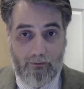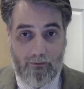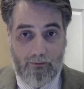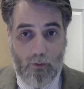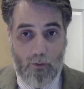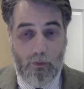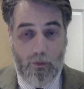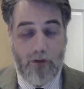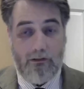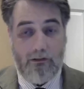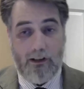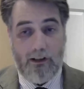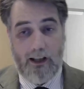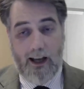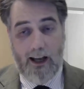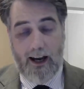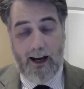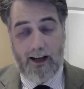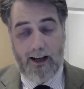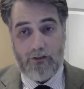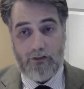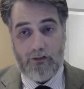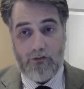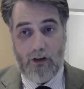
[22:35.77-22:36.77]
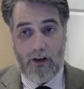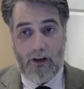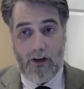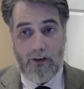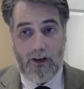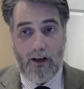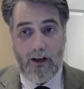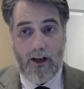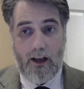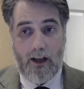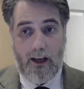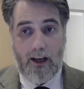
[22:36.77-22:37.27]
We relax
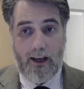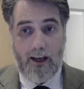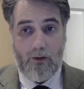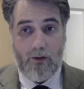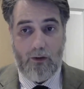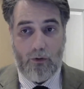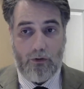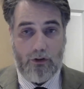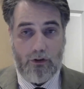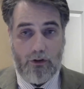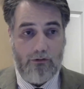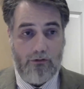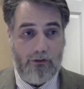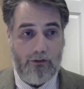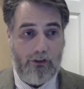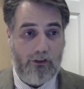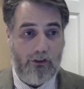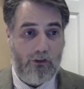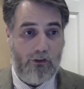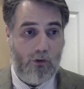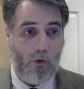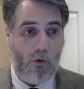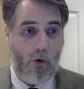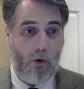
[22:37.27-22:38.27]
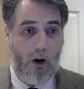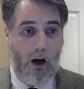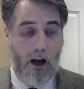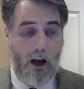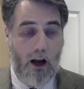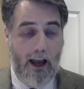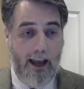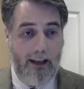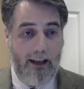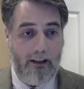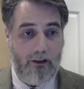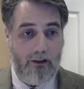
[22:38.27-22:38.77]
rather in order to restore our
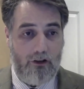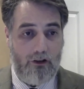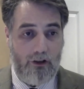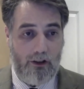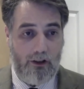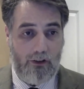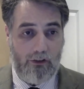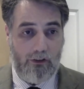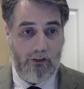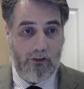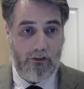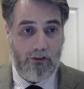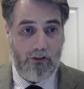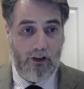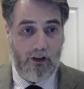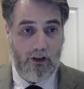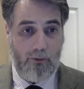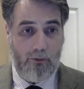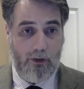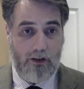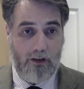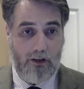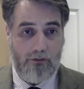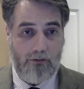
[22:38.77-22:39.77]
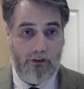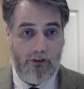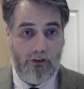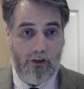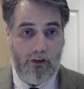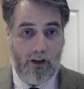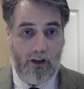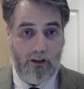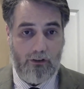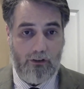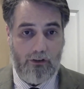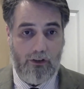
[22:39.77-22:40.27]
energies so that we can
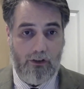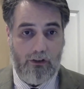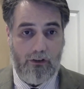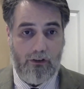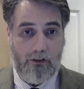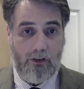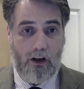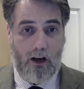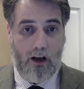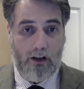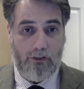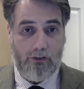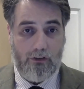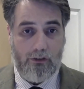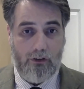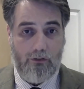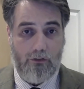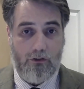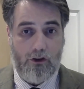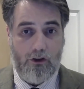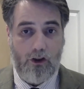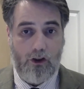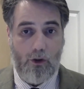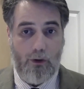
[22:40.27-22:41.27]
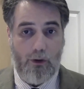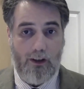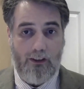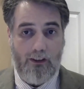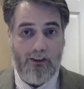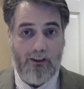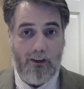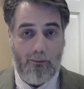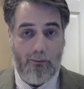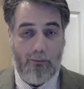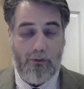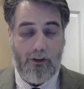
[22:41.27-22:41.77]
return to the task of doing
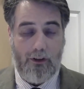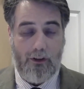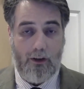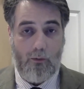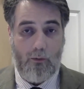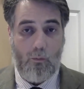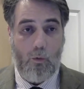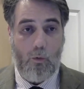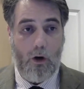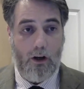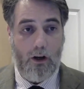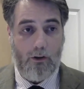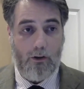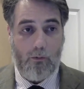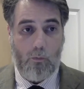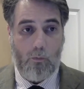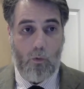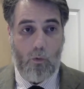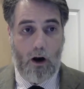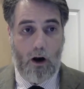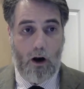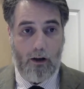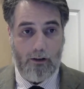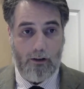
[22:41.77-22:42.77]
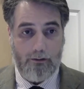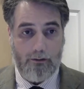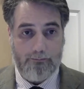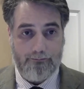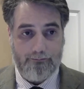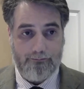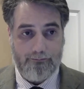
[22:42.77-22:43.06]
something worthwhile.